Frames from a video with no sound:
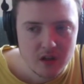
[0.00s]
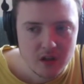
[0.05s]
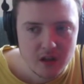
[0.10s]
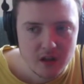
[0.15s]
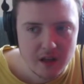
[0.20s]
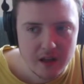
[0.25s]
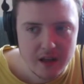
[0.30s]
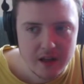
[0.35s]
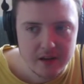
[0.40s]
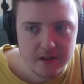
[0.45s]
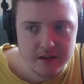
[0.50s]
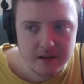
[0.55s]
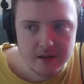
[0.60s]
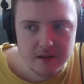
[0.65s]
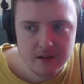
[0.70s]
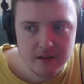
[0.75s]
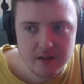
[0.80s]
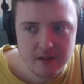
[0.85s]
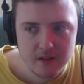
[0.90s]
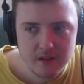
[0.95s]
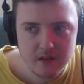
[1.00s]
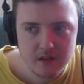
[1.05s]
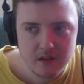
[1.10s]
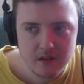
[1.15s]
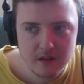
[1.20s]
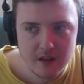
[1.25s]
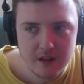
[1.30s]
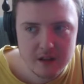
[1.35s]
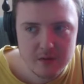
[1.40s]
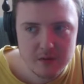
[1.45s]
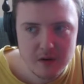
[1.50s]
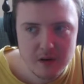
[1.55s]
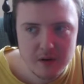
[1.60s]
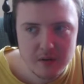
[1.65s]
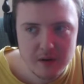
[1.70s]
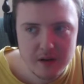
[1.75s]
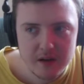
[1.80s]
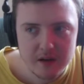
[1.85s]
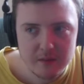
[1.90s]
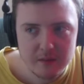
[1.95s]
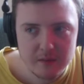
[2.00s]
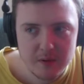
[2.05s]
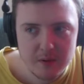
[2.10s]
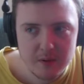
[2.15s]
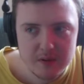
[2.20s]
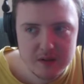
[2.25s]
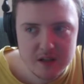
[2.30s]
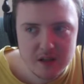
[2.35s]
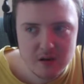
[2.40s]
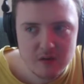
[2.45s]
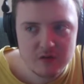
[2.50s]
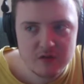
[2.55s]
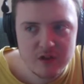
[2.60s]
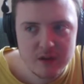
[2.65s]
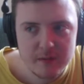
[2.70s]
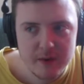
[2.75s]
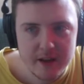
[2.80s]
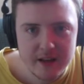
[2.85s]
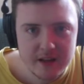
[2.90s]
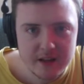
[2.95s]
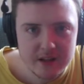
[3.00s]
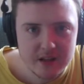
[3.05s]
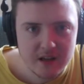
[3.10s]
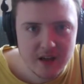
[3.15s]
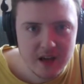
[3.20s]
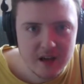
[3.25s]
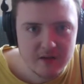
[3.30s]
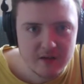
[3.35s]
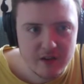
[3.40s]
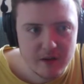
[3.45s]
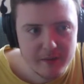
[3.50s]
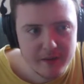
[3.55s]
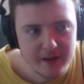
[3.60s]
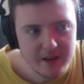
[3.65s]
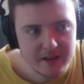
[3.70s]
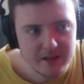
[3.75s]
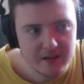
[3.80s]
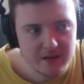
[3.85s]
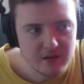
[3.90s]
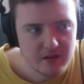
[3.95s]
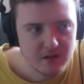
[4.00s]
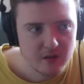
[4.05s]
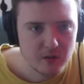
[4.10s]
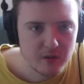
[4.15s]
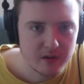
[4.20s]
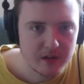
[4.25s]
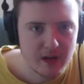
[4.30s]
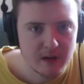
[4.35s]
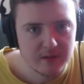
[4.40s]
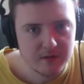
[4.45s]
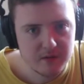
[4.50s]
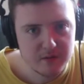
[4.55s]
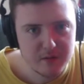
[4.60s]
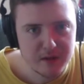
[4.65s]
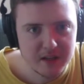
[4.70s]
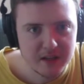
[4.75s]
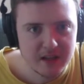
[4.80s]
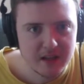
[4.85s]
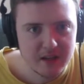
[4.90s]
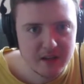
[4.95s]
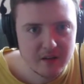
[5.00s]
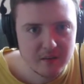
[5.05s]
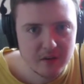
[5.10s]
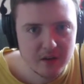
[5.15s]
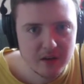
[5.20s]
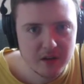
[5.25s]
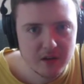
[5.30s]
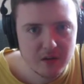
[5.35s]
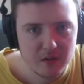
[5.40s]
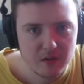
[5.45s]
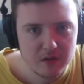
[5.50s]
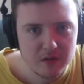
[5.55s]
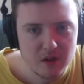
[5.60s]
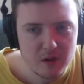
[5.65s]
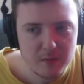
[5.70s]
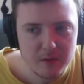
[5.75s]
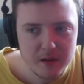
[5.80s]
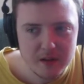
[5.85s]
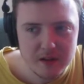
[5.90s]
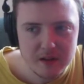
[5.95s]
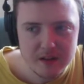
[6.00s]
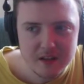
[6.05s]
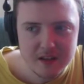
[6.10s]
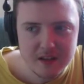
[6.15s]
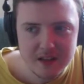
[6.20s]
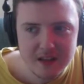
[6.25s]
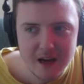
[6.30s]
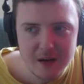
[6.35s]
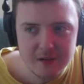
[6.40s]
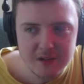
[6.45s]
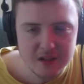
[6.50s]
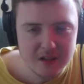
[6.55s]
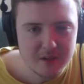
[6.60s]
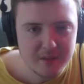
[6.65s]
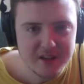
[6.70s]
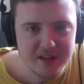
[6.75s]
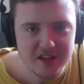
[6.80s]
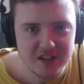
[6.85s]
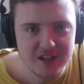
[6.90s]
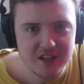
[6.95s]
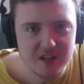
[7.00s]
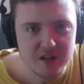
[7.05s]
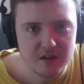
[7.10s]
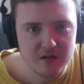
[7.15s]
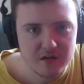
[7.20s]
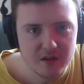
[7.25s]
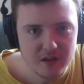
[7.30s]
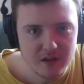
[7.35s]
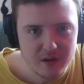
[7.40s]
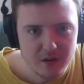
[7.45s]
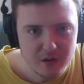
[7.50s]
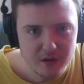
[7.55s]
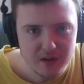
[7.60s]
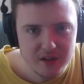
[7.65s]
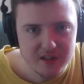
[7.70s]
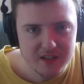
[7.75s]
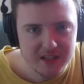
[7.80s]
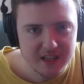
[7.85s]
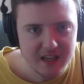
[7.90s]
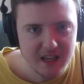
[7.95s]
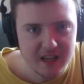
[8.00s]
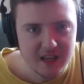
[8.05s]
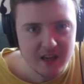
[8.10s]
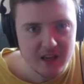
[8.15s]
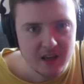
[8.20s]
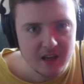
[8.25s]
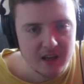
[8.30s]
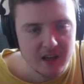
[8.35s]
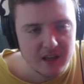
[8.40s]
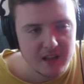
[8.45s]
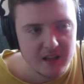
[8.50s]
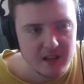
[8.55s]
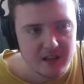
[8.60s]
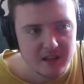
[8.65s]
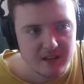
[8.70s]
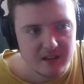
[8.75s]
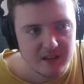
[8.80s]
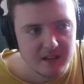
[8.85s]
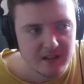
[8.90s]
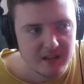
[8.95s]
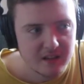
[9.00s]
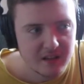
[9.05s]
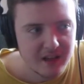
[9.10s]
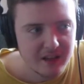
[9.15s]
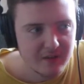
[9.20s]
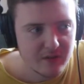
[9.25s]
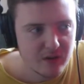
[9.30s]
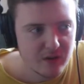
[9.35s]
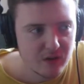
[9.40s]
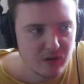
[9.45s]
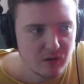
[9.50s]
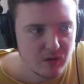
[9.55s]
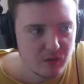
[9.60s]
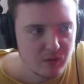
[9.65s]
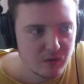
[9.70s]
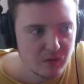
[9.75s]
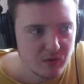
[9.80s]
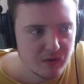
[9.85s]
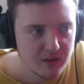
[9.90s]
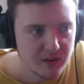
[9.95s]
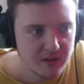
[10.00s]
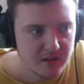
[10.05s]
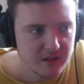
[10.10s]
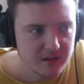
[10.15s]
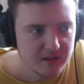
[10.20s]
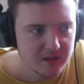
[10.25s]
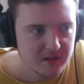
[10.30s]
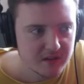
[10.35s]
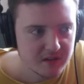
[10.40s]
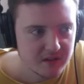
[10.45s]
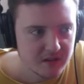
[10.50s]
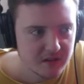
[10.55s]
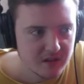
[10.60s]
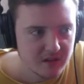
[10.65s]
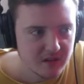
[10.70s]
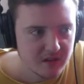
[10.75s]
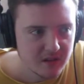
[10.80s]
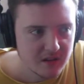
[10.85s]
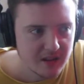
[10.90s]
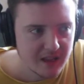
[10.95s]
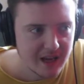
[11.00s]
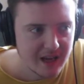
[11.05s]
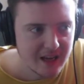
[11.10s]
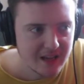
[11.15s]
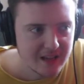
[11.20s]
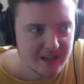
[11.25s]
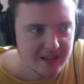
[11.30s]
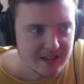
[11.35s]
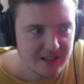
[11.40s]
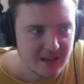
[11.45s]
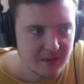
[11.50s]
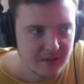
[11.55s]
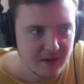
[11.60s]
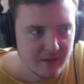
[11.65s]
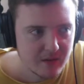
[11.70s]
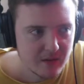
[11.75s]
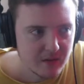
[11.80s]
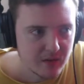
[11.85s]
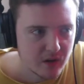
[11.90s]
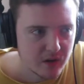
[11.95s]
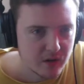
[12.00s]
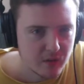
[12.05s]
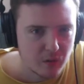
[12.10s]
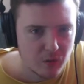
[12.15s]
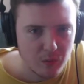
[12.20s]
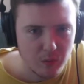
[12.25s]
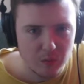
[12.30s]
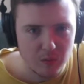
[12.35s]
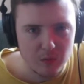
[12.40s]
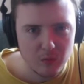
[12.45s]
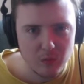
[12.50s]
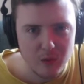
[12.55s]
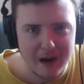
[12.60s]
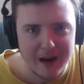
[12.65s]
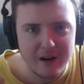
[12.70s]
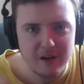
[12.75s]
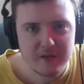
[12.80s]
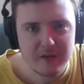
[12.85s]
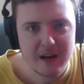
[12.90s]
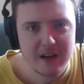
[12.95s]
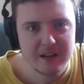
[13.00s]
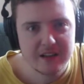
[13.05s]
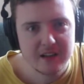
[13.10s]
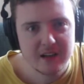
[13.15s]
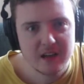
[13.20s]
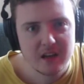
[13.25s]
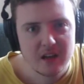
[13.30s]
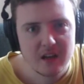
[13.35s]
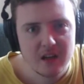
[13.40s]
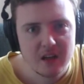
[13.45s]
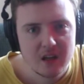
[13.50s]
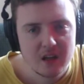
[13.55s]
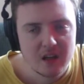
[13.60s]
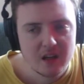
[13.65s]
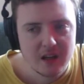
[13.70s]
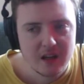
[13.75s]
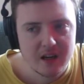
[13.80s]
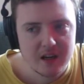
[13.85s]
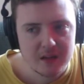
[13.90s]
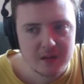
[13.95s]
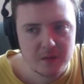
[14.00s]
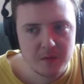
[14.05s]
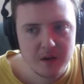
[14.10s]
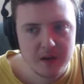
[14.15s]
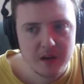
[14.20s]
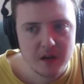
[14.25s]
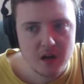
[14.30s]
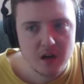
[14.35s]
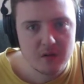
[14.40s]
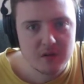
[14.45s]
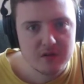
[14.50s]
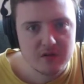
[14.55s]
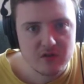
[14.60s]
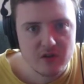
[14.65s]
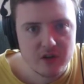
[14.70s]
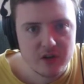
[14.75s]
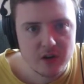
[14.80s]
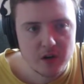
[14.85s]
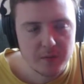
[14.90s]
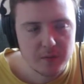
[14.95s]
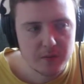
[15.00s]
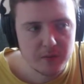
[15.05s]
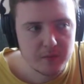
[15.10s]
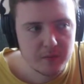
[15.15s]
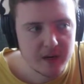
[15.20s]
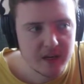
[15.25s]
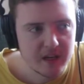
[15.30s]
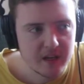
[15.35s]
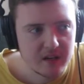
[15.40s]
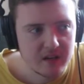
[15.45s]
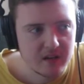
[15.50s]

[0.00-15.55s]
And that's why when people say, oh, remakes, I hate remakes, they're just old games we made again, I'm like, no, but you can capture the imagination of the audience again. You can give a new audience that same level of wow factor as when I was growing up, and when,